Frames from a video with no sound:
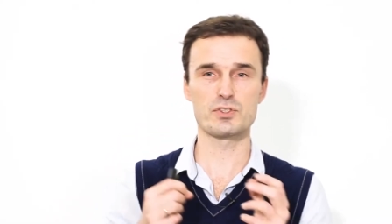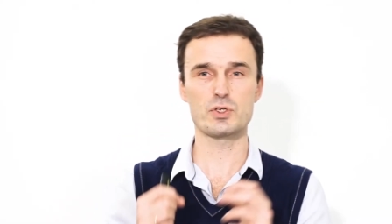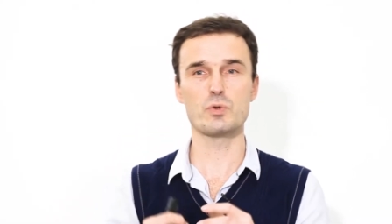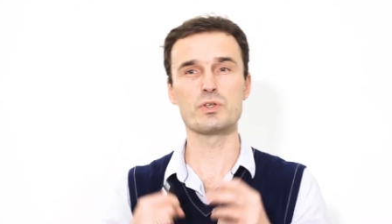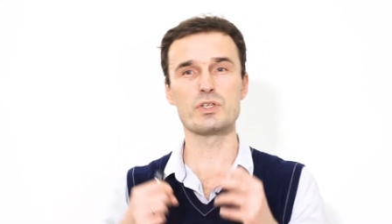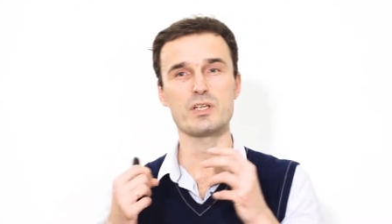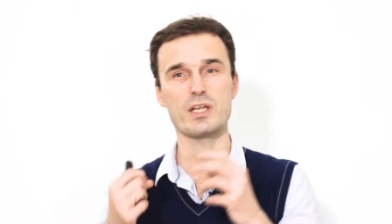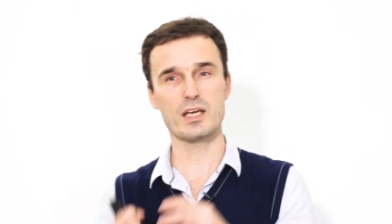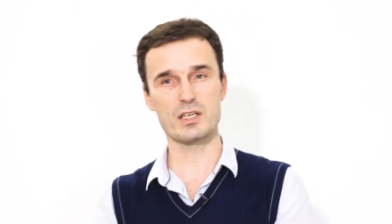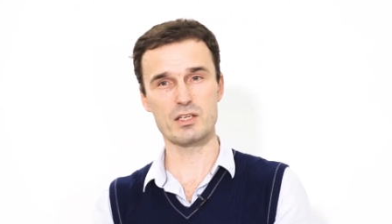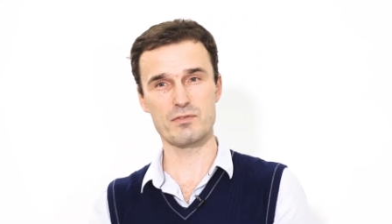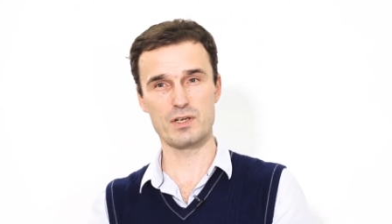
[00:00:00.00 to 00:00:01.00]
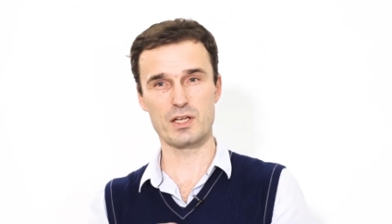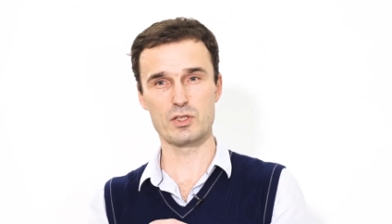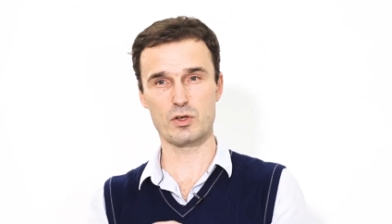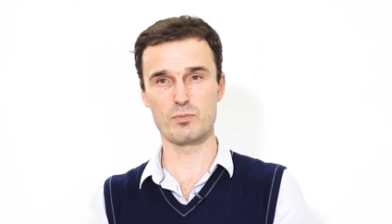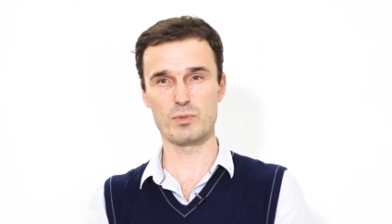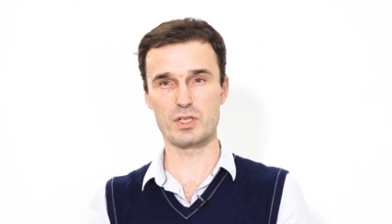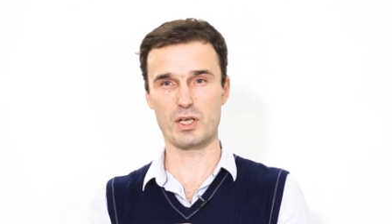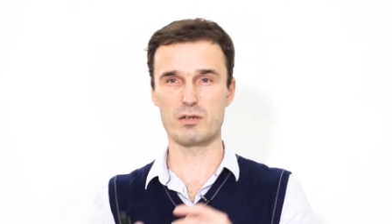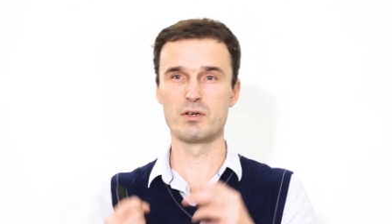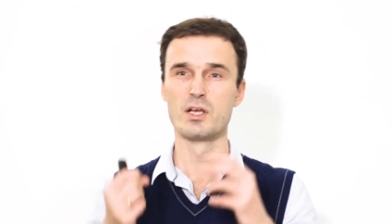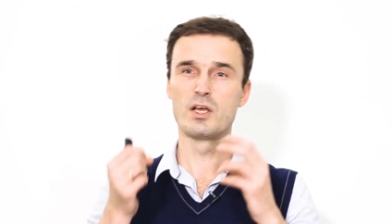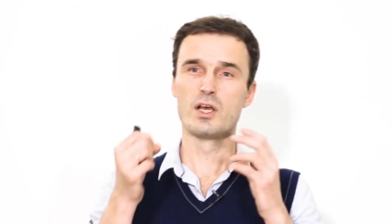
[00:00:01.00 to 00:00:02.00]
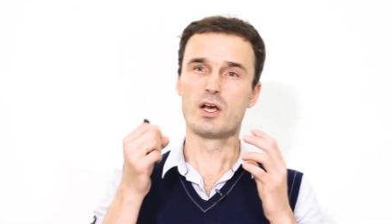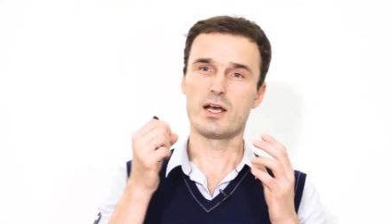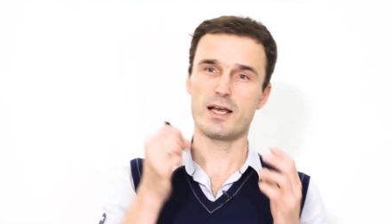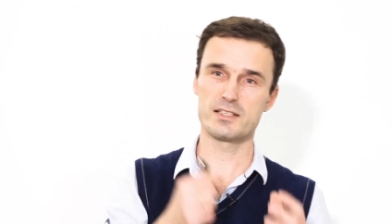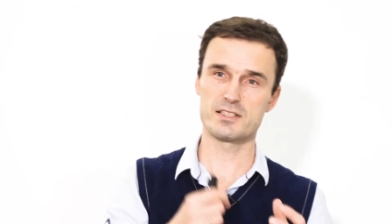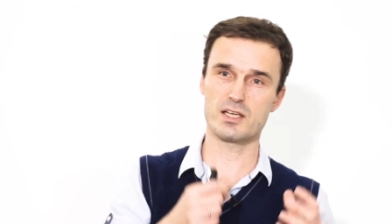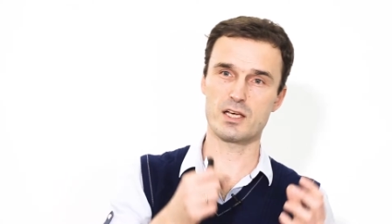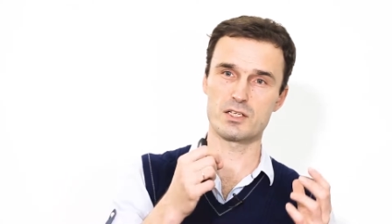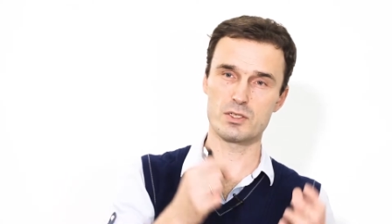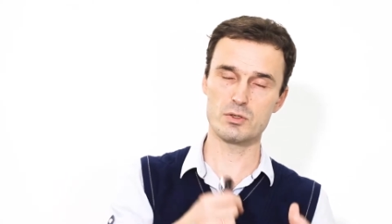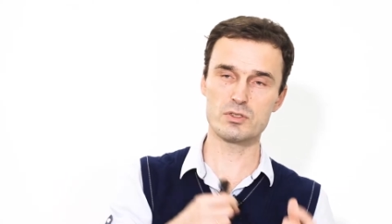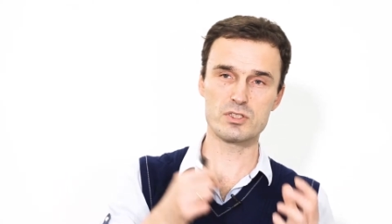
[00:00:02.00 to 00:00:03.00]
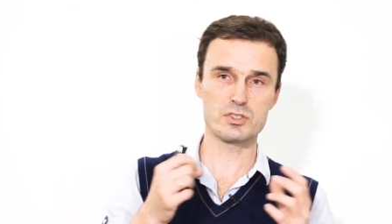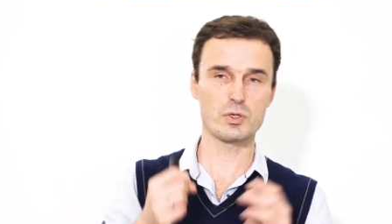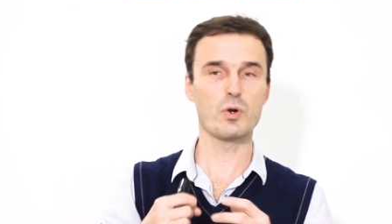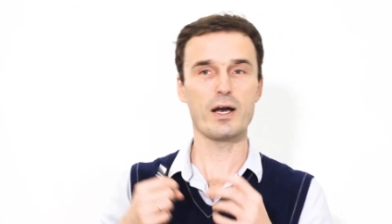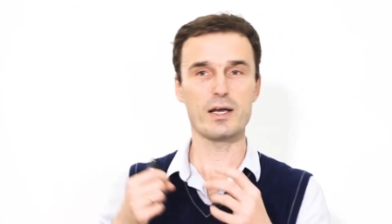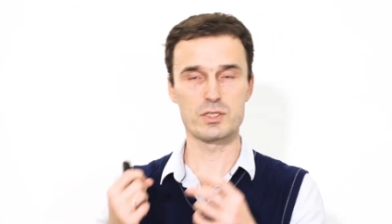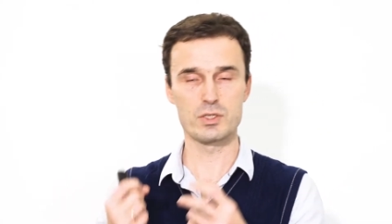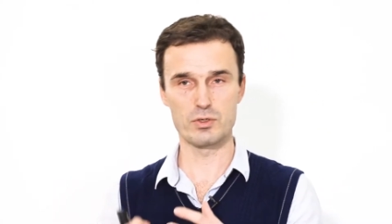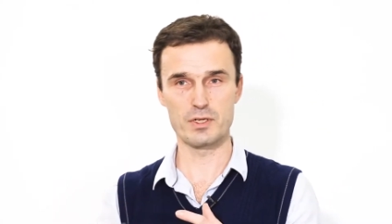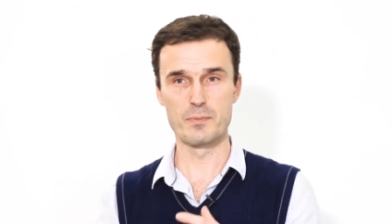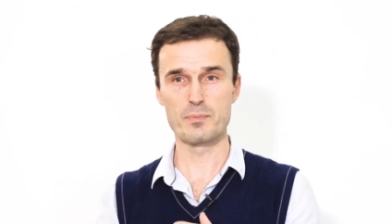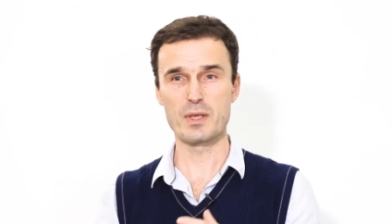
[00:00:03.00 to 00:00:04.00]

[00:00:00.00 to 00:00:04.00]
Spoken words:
so negative electrode material, as cathode, so anode.